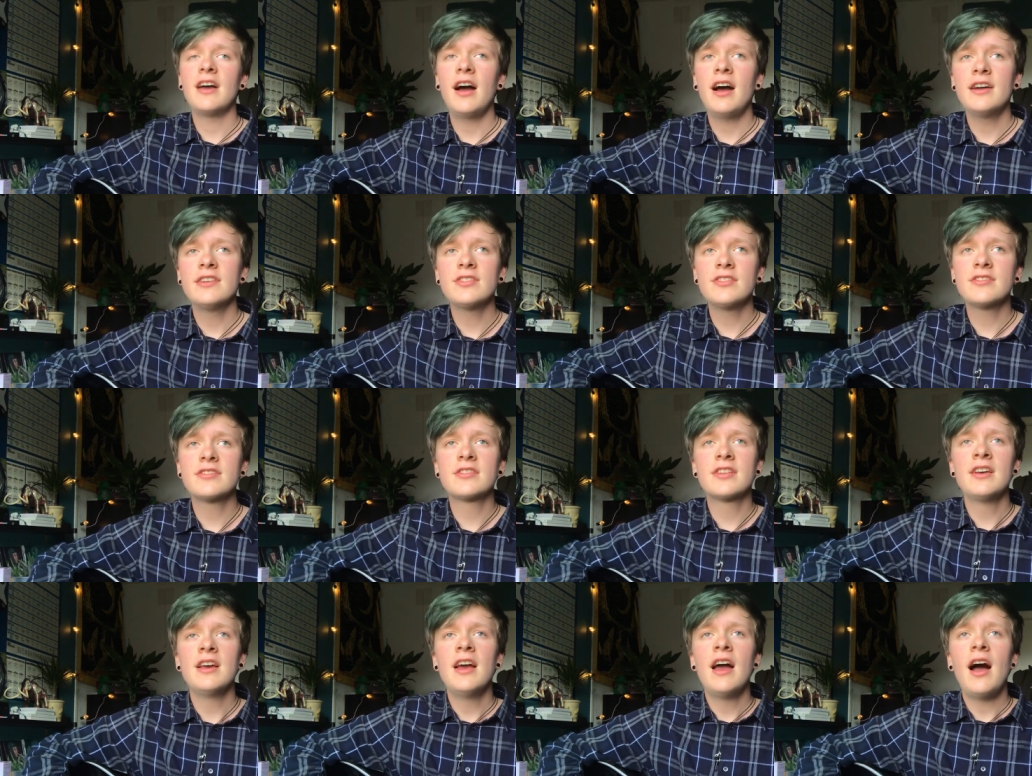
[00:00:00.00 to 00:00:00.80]
I
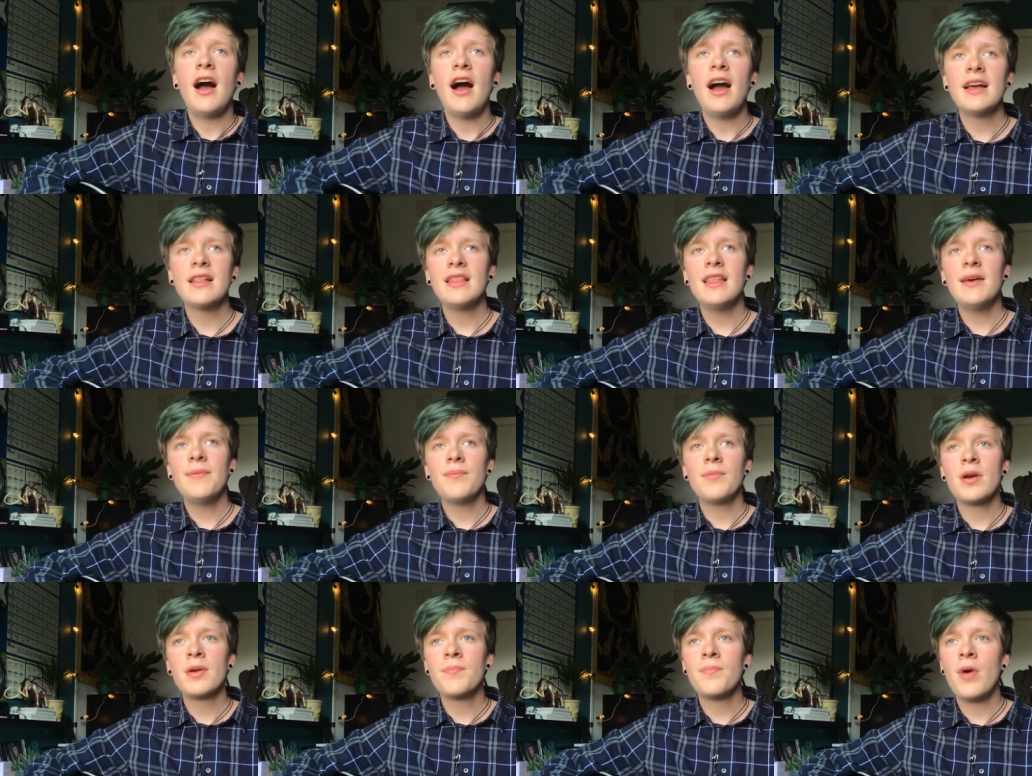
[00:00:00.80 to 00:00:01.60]
just
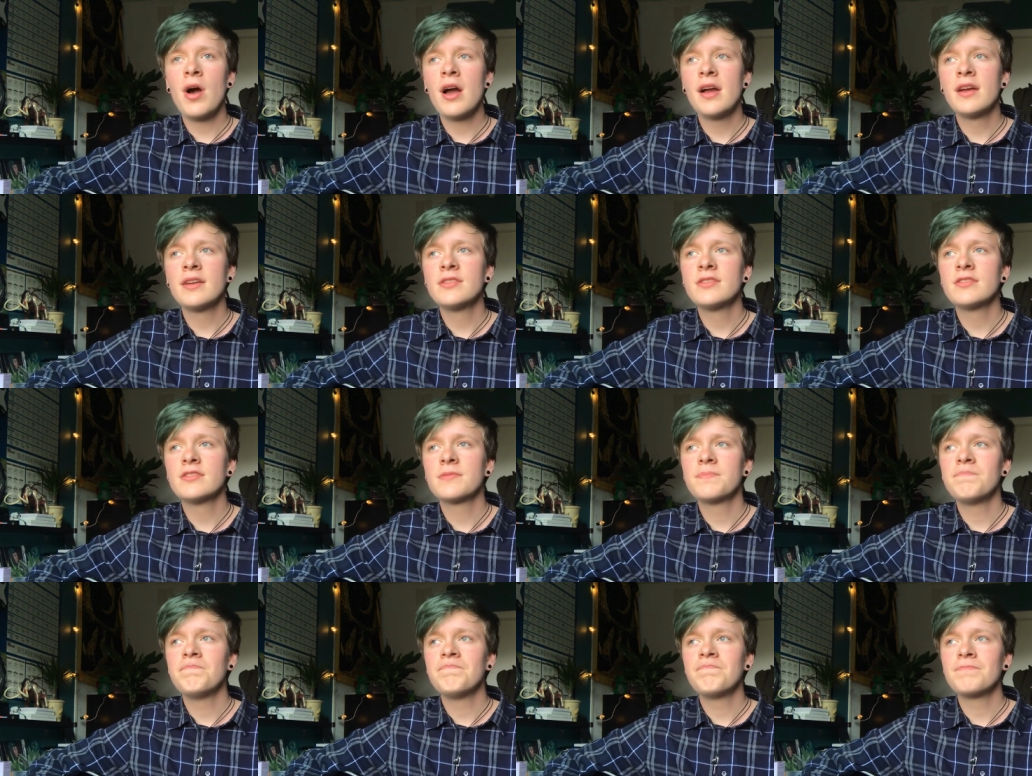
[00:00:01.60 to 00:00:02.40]
let my mind